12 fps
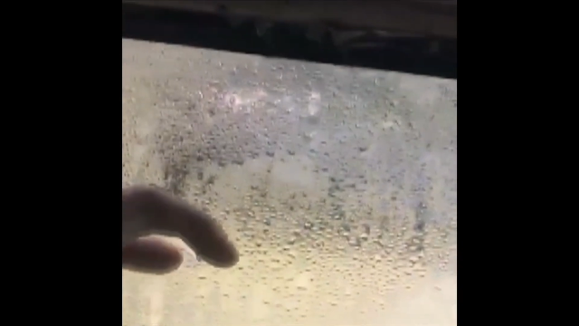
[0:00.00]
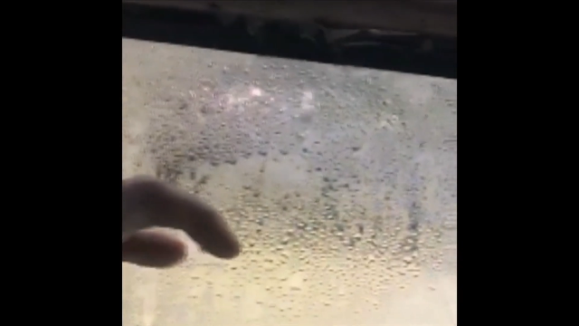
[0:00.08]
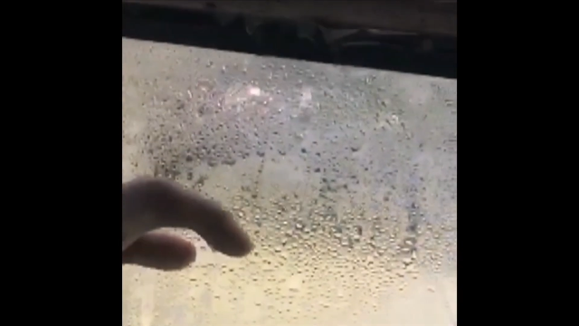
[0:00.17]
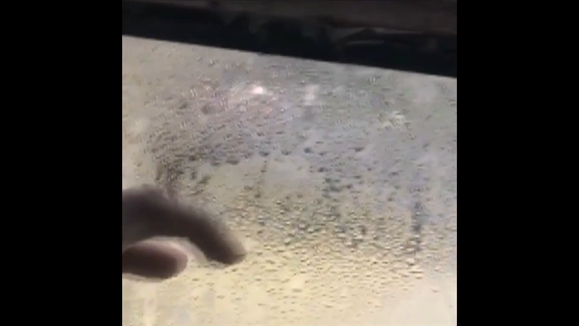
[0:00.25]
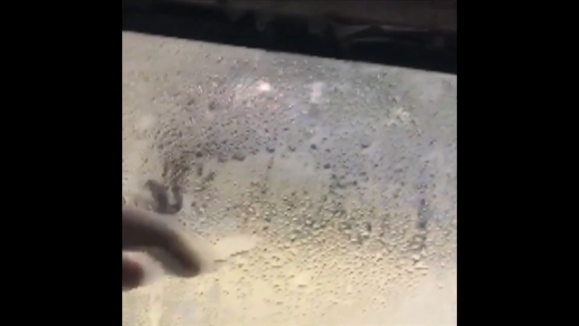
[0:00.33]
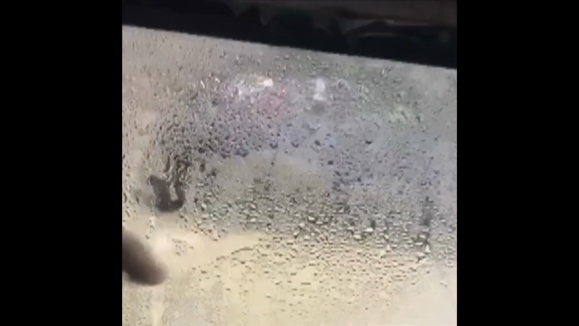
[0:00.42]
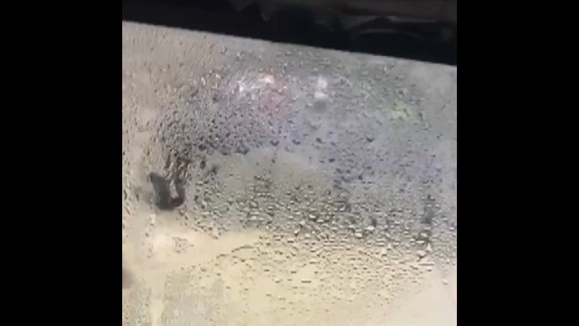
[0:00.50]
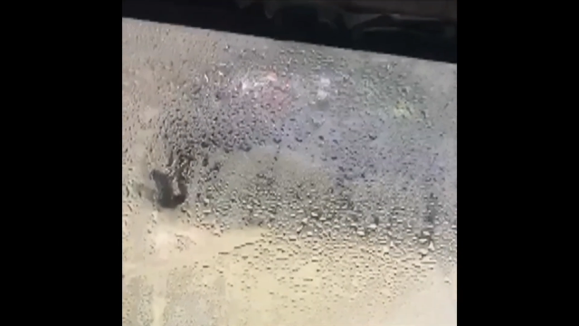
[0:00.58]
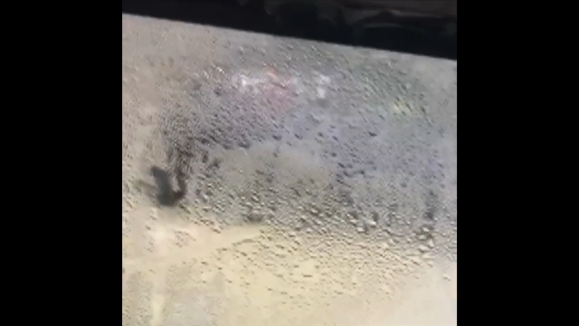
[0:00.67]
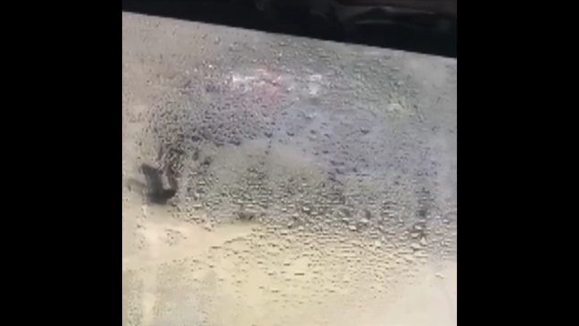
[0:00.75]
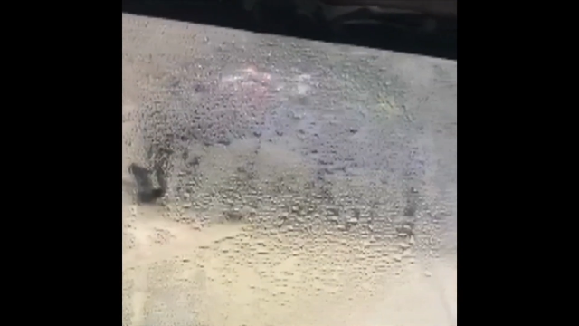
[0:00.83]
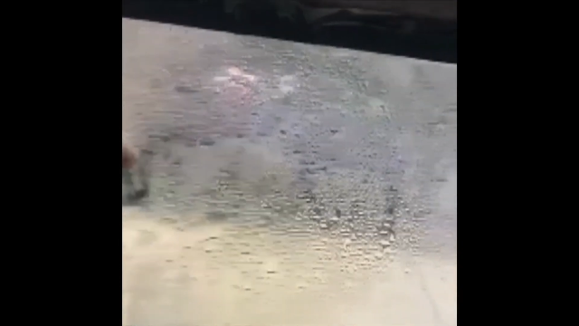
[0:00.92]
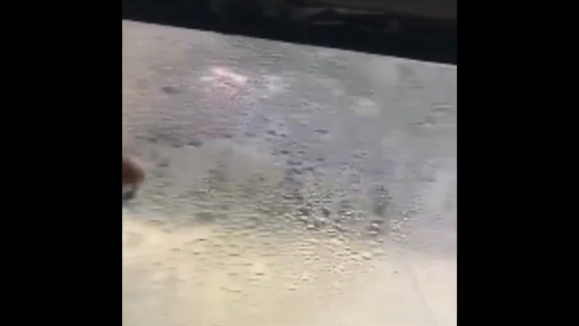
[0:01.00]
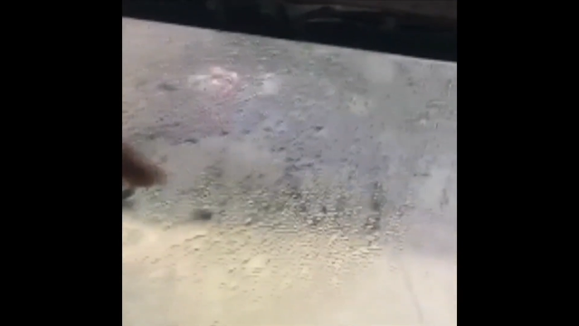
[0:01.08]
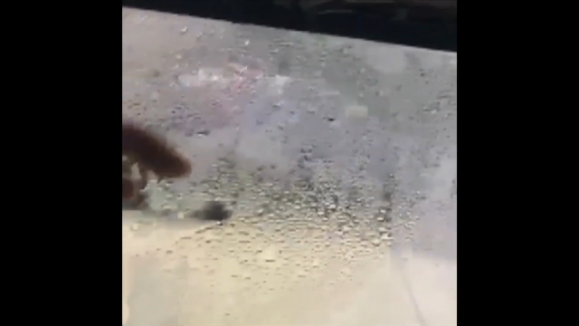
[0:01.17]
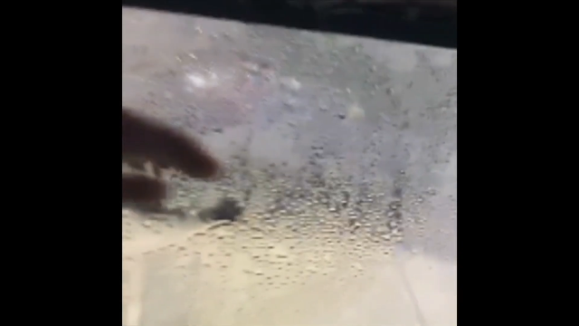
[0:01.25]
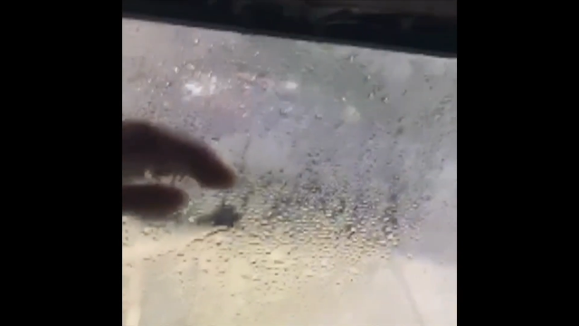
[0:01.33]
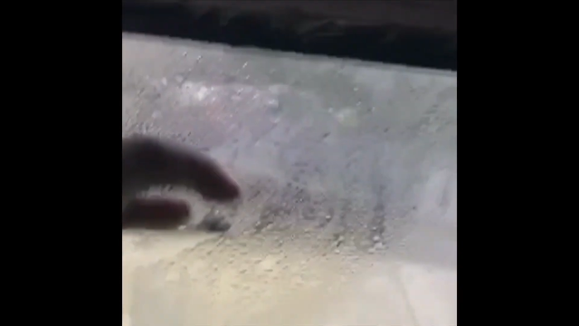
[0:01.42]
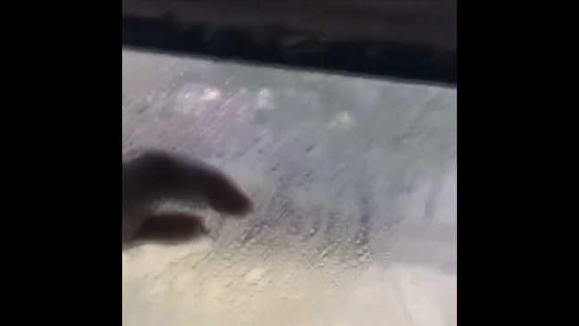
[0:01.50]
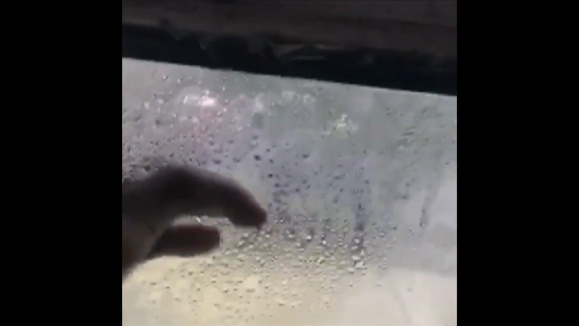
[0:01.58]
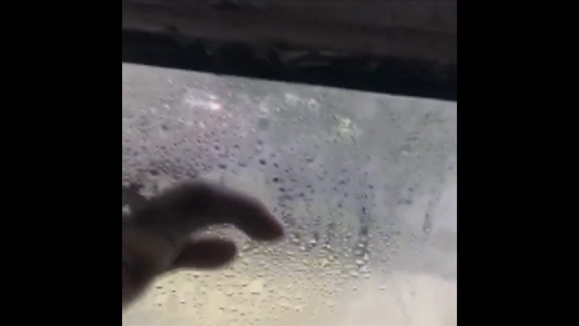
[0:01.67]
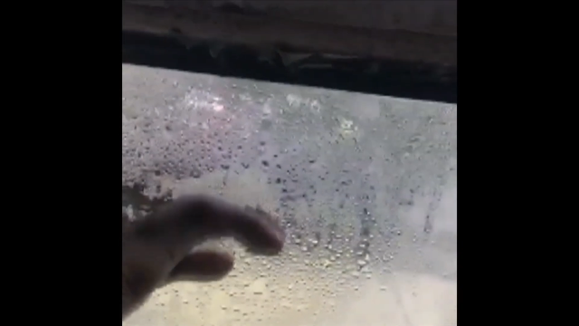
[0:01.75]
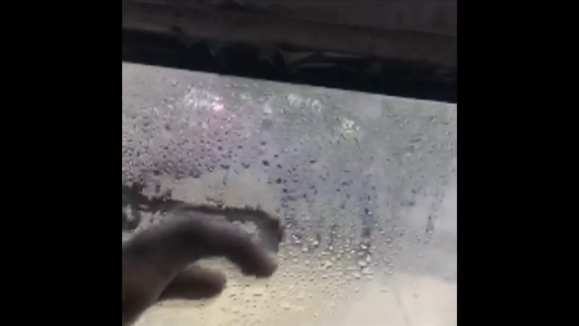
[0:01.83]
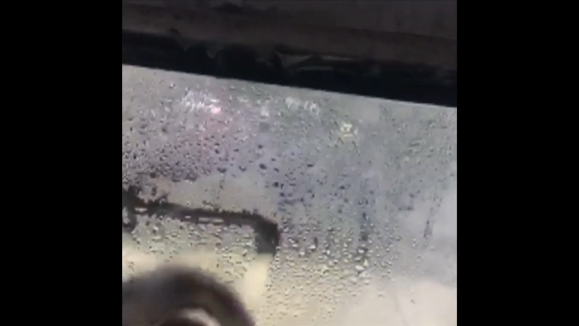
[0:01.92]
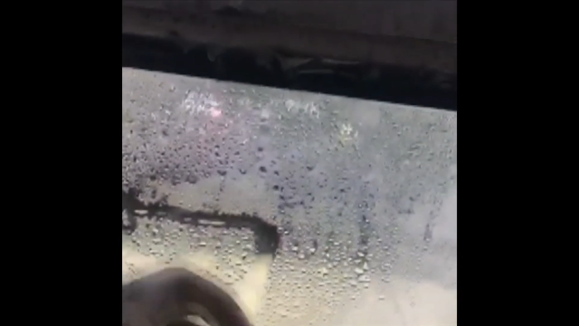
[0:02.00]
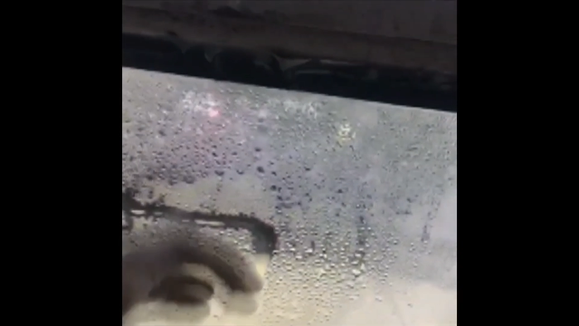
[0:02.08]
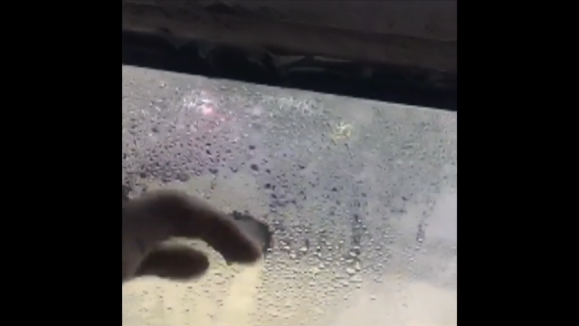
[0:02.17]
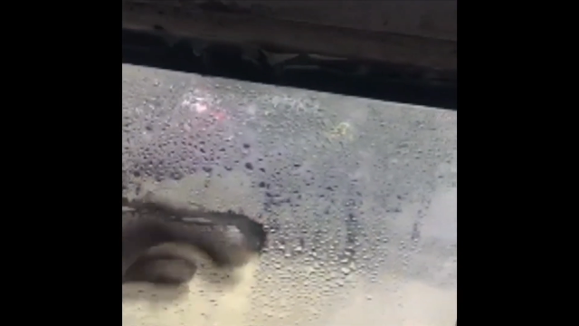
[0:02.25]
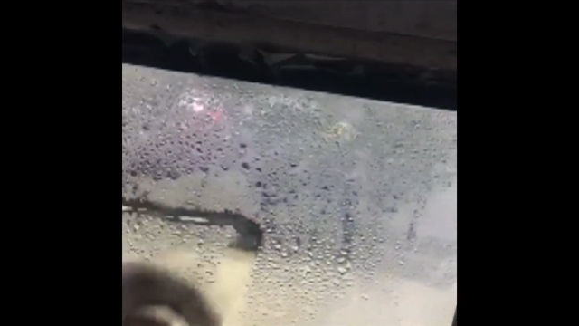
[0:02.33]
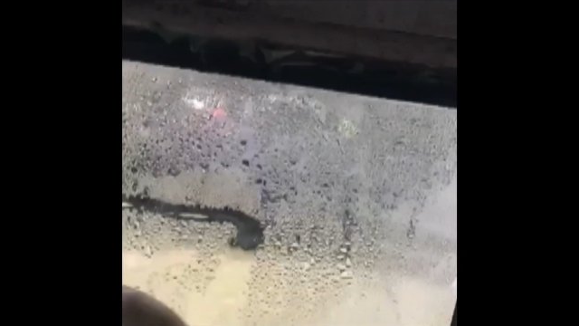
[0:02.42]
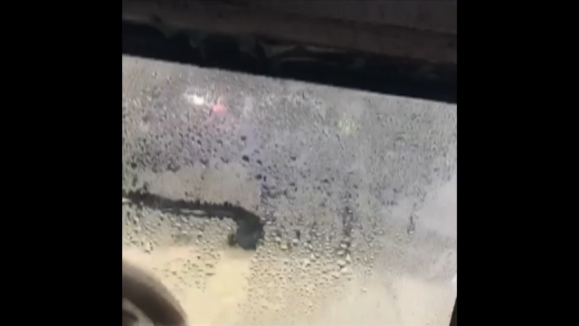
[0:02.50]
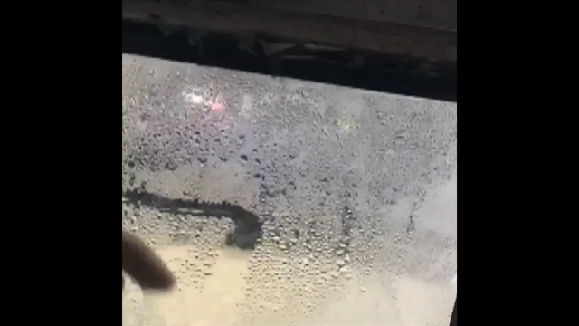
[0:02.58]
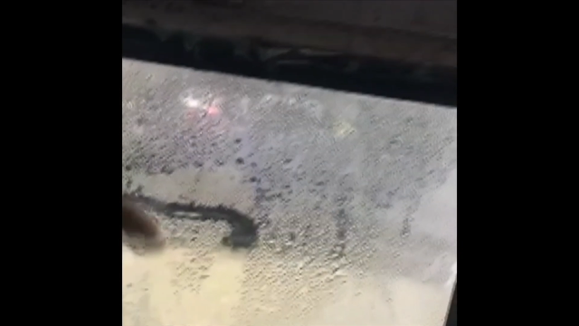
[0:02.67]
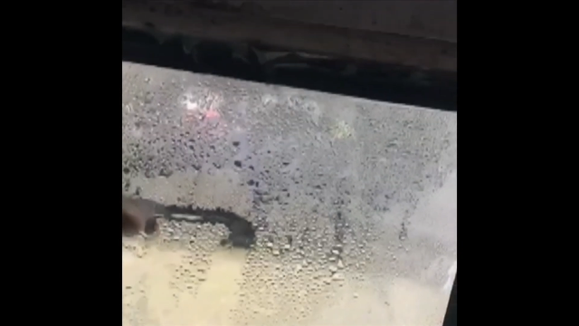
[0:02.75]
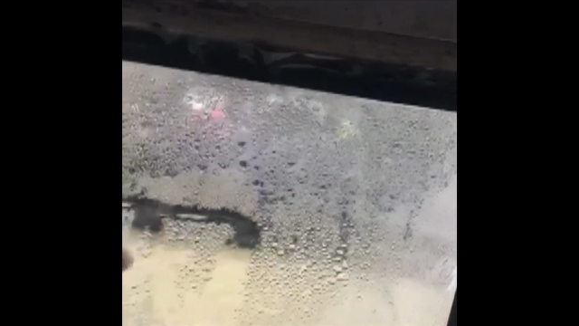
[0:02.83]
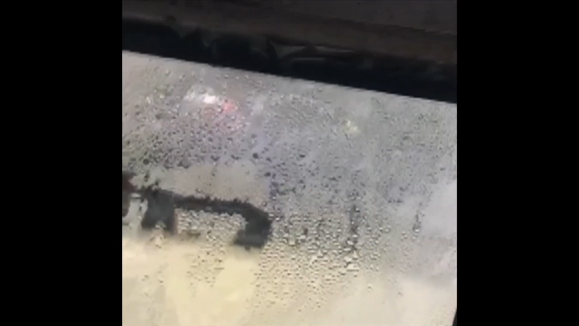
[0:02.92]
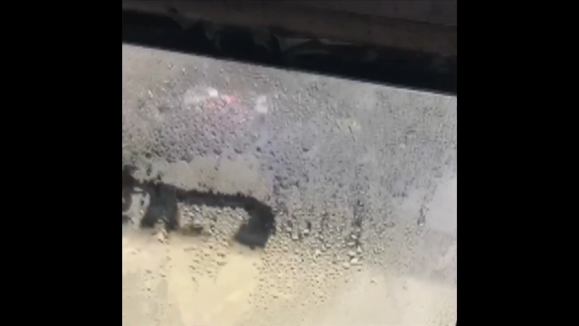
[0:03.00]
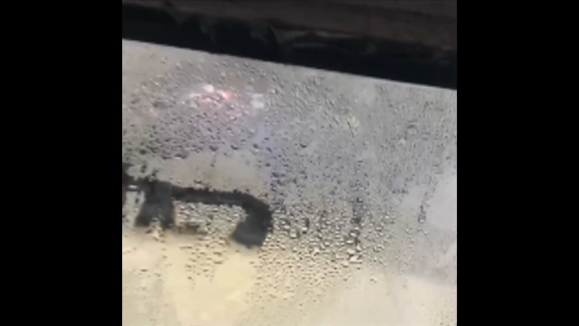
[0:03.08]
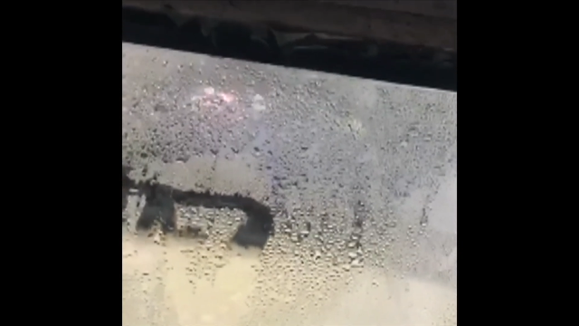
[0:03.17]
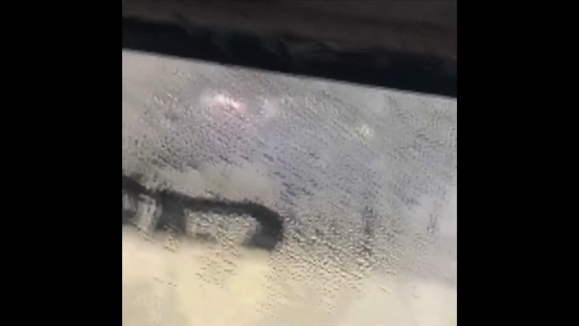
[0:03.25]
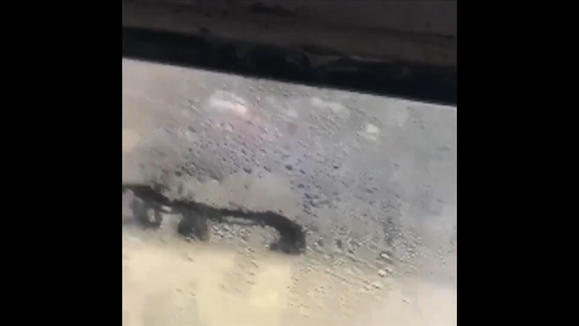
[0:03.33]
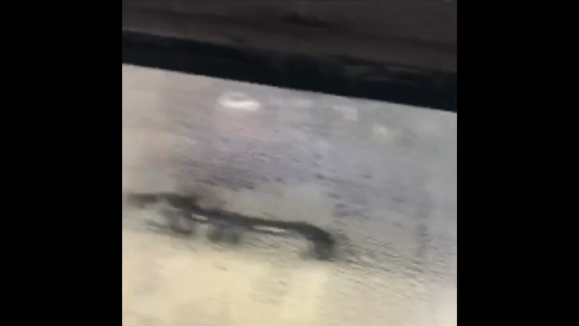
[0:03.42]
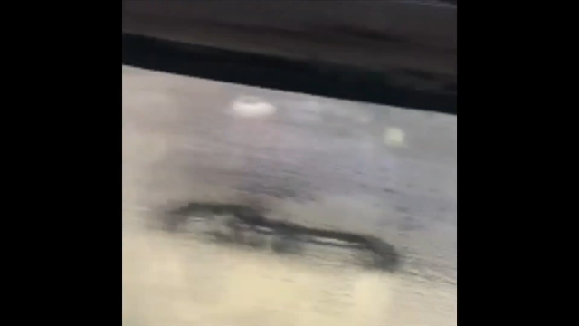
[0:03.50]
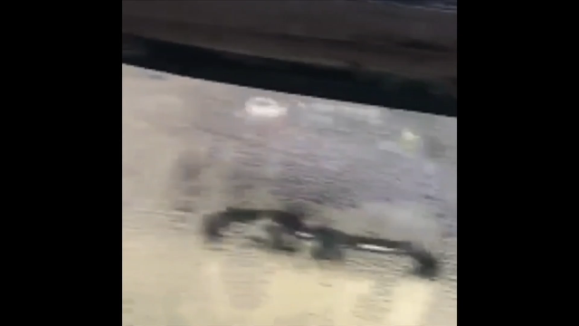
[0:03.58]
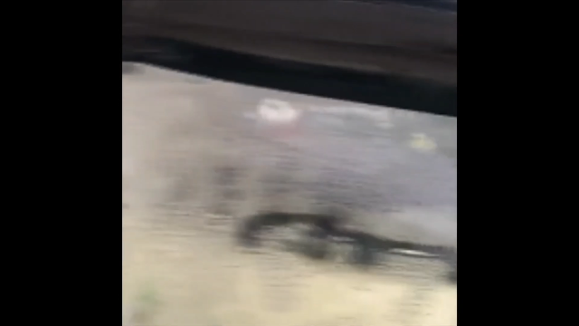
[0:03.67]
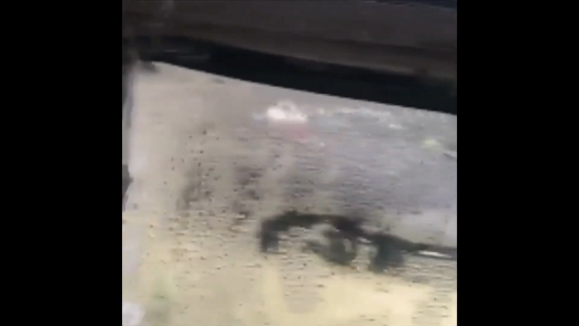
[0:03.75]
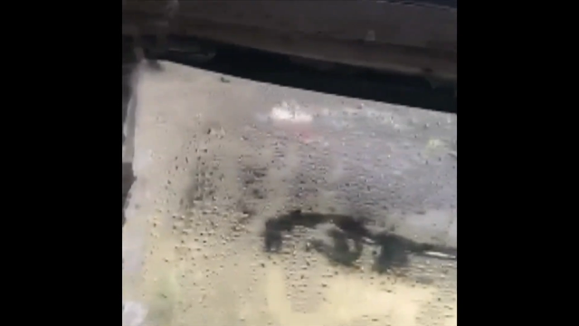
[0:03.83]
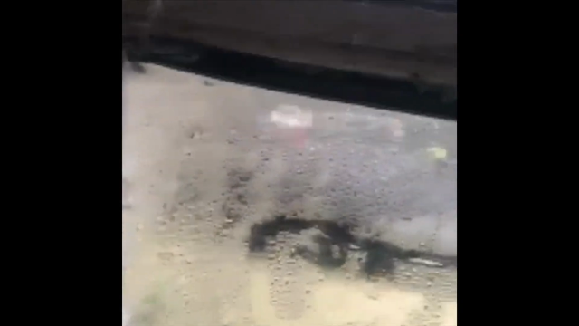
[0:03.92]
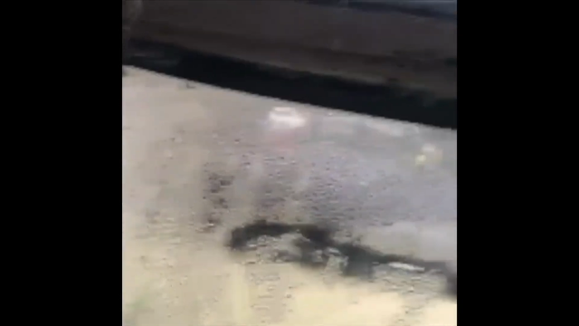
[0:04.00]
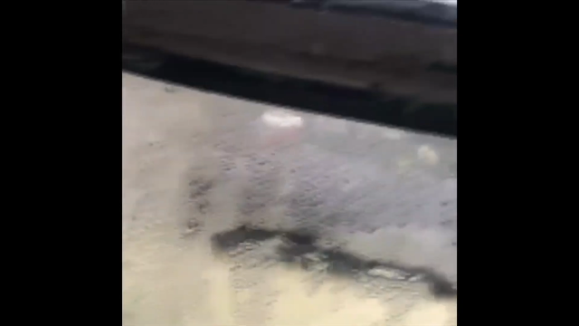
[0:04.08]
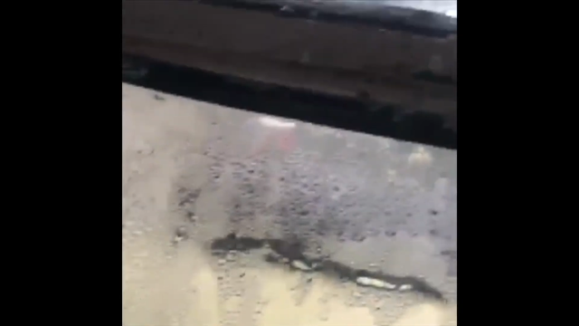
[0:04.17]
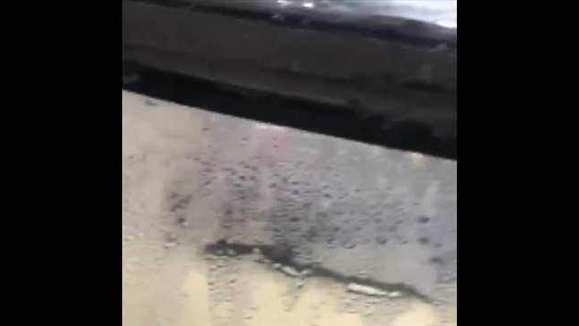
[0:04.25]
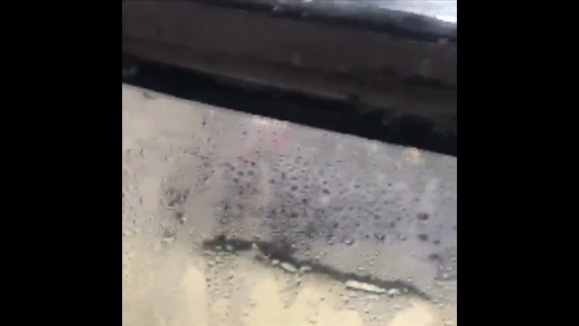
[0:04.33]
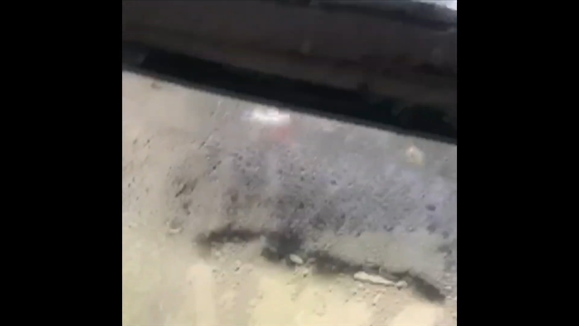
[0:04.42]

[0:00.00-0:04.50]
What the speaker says: (no speaker visible)